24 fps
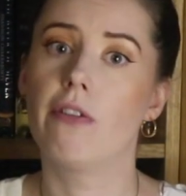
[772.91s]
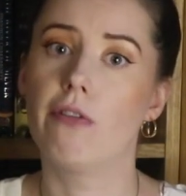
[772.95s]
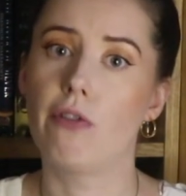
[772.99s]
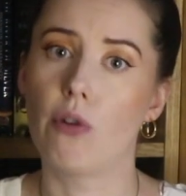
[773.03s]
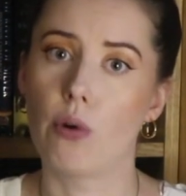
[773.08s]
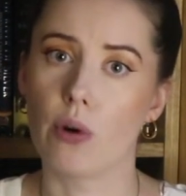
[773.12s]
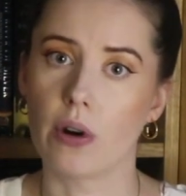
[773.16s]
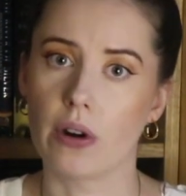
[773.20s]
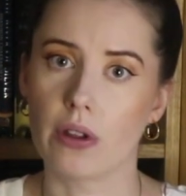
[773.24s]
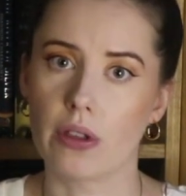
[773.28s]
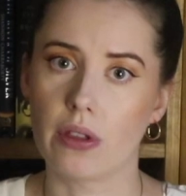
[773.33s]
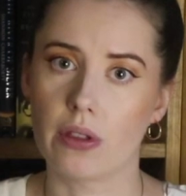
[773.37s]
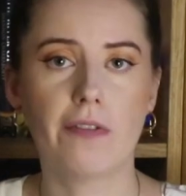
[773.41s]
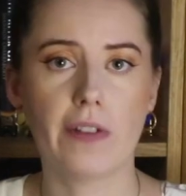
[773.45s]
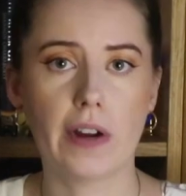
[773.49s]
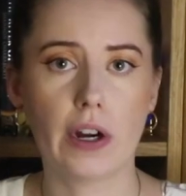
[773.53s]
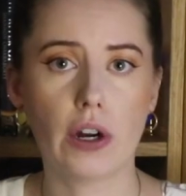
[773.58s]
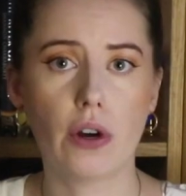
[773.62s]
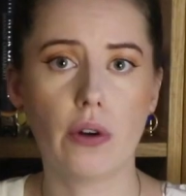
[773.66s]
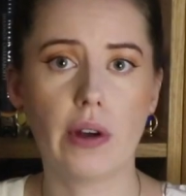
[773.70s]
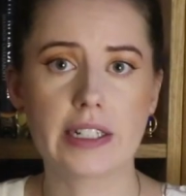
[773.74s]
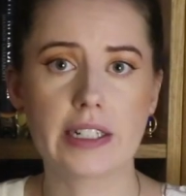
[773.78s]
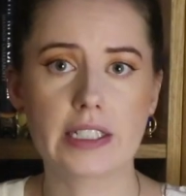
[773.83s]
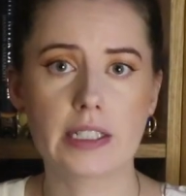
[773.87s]
The
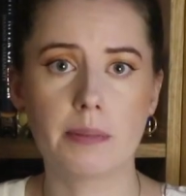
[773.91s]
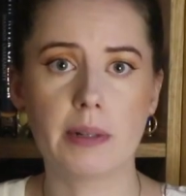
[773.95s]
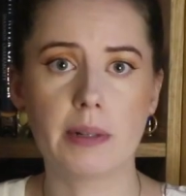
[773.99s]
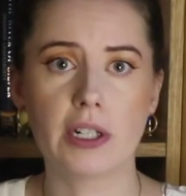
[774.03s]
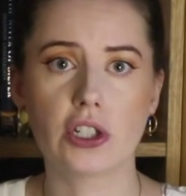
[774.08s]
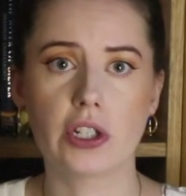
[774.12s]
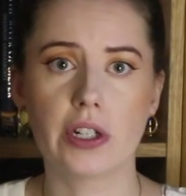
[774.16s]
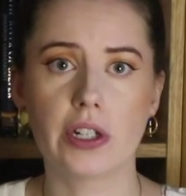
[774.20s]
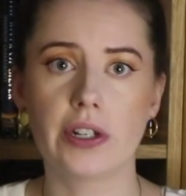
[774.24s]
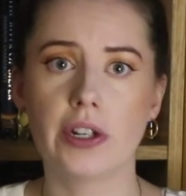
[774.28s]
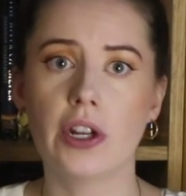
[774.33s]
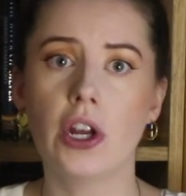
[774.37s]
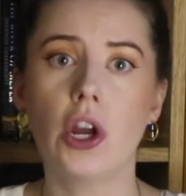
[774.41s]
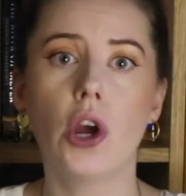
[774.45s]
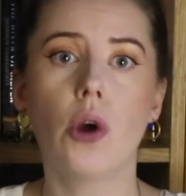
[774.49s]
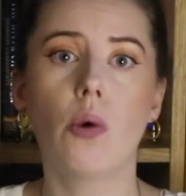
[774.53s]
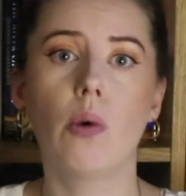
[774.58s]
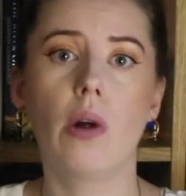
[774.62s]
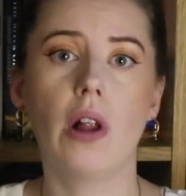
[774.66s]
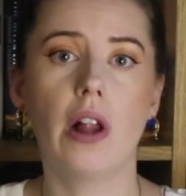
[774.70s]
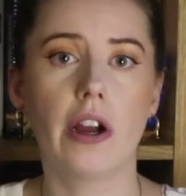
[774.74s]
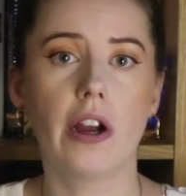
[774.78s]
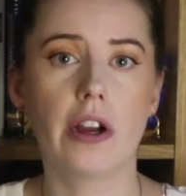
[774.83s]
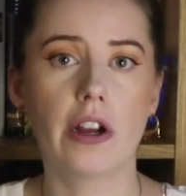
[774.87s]
Pharaoh exhibition
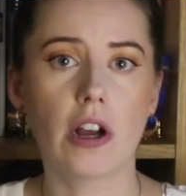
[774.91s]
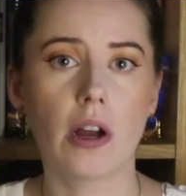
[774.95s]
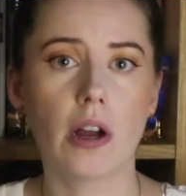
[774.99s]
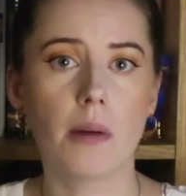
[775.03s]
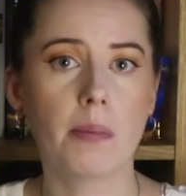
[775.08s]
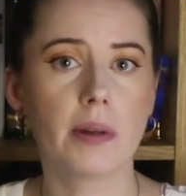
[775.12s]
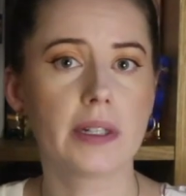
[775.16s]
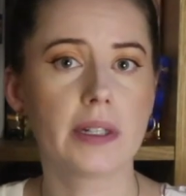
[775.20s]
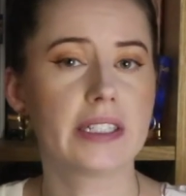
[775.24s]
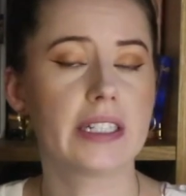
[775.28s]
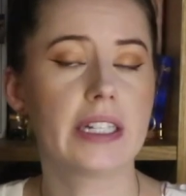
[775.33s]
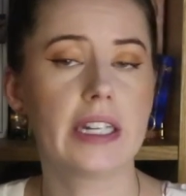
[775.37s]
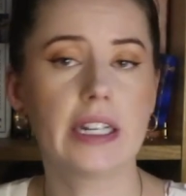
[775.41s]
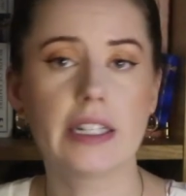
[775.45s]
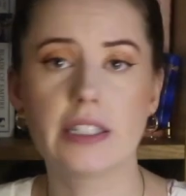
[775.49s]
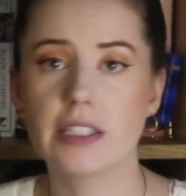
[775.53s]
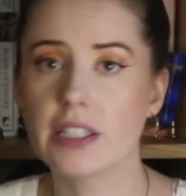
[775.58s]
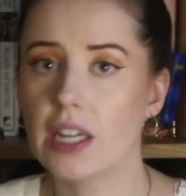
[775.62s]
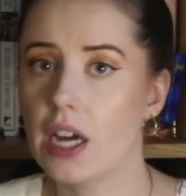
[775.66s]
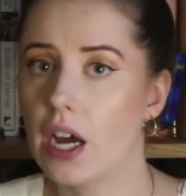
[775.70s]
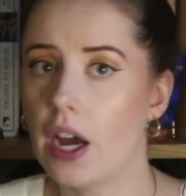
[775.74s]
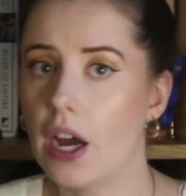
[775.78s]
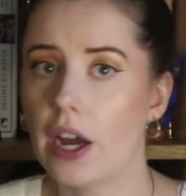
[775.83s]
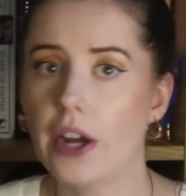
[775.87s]
will encompass the
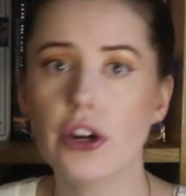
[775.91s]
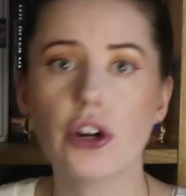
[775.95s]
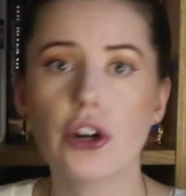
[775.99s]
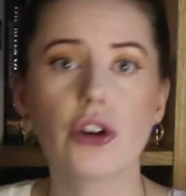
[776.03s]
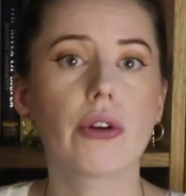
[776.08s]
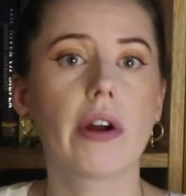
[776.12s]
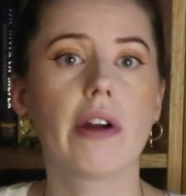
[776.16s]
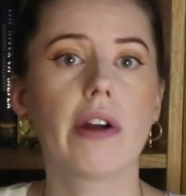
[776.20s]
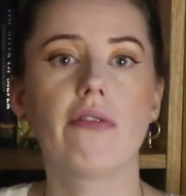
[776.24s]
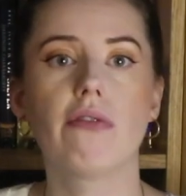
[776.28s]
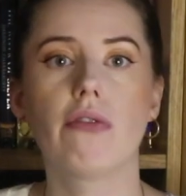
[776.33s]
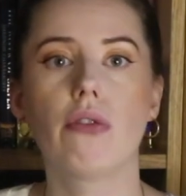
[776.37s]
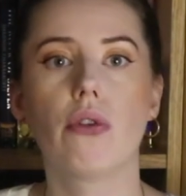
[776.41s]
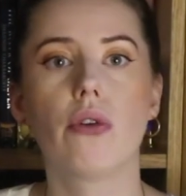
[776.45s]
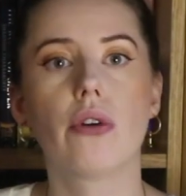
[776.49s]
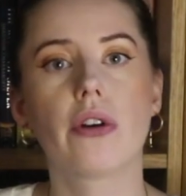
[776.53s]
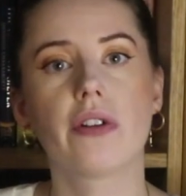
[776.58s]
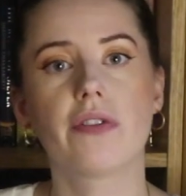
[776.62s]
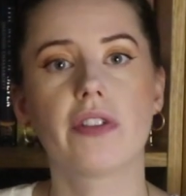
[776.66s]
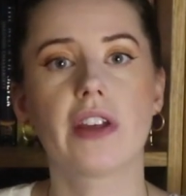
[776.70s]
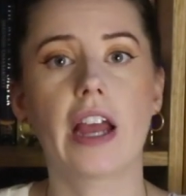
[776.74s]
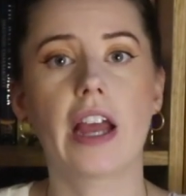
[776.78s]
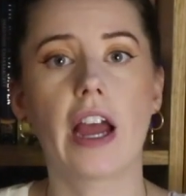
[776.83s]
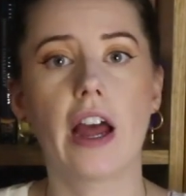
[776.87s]
entire ground floor
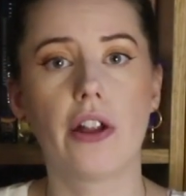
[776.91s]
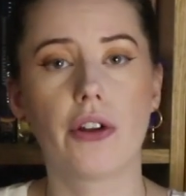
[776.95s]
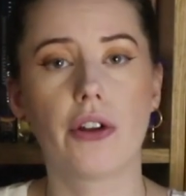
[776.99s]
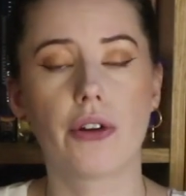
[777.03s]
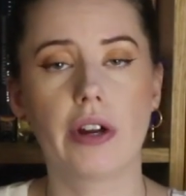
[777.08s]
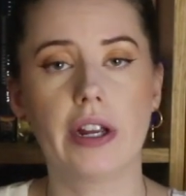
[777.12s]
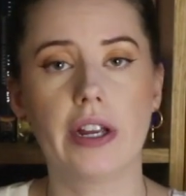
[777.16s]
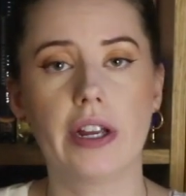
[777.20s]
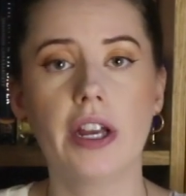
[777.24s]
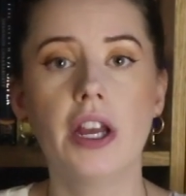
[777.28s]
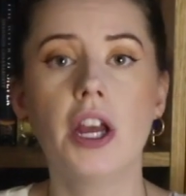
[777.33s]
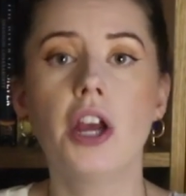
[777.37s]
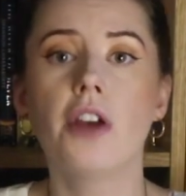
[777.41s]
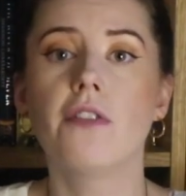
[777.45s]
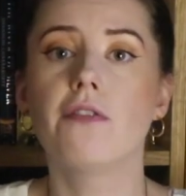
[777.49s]
of the gallery,